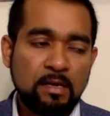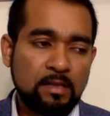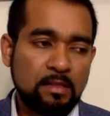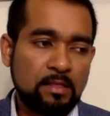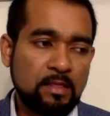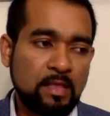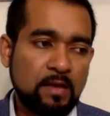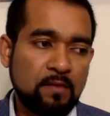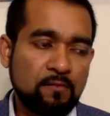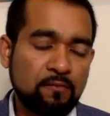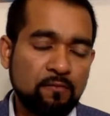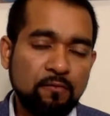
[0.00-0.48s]

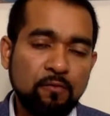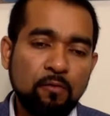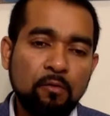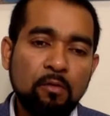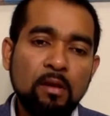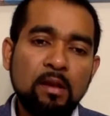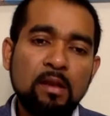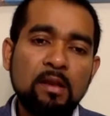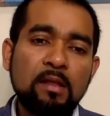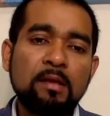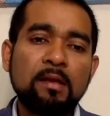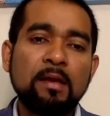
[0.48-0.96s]
that
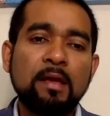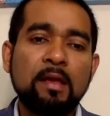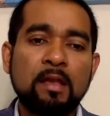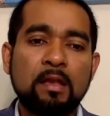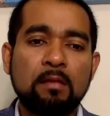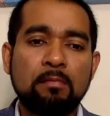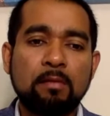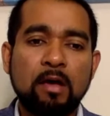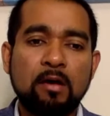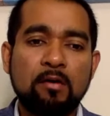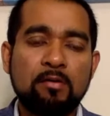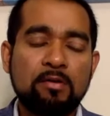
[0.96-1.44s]
fully
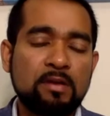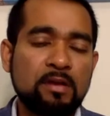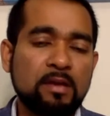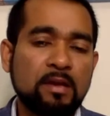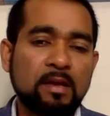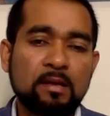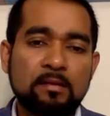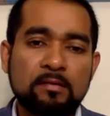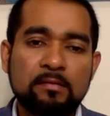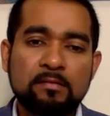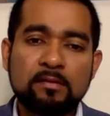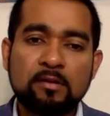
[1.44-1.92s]
antibiotic
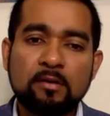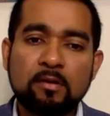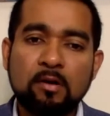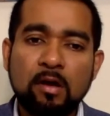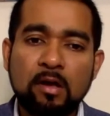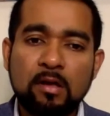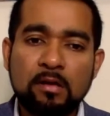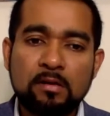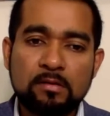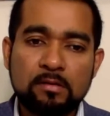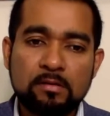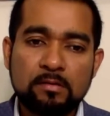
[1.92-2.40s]
and
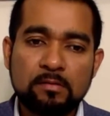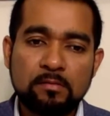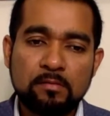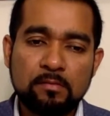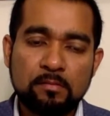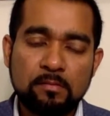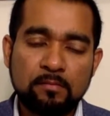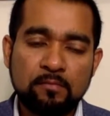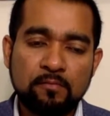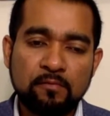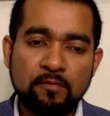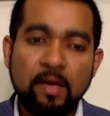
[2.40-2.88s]
steroid
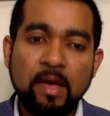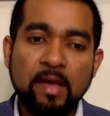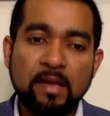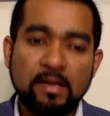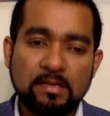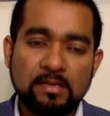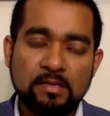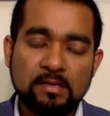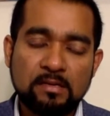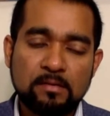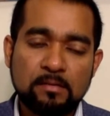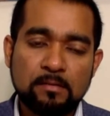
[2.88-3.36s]
fed.